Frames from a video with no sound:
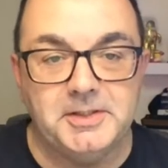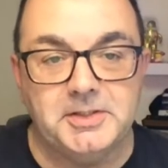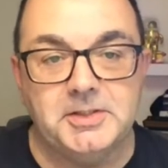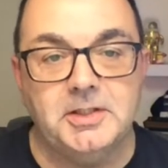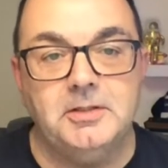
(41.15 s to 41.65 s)

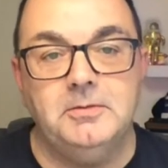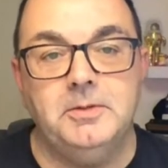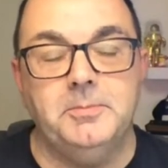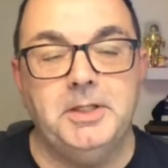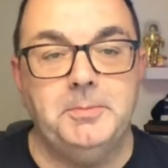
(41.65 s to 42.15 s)
So
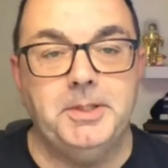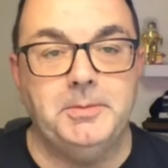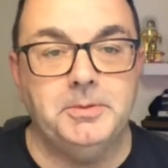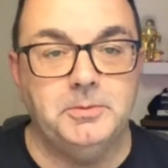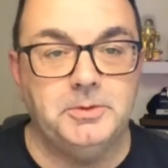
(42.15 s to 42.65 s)
many
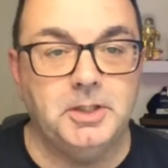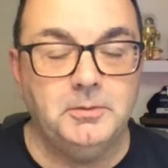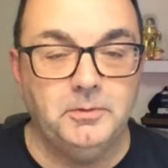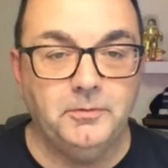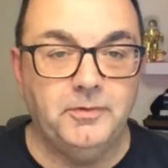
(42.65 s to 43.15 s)
people
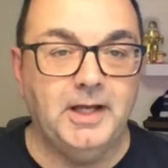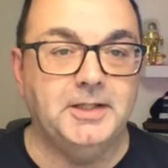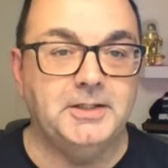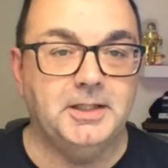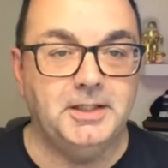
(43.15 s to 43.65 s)
don't
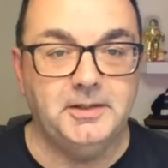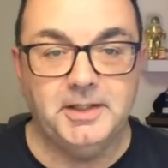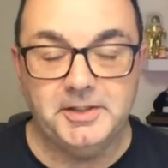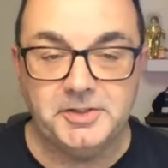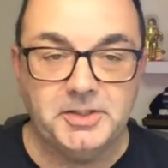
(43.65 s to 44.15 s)
validate
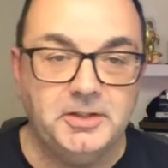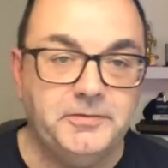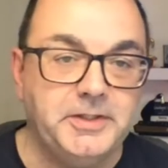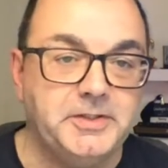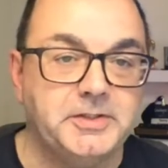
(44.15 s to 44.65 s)
their
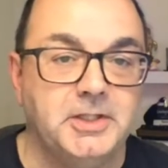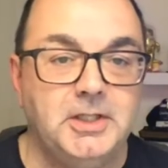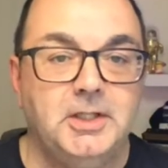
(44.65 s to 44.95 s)
service,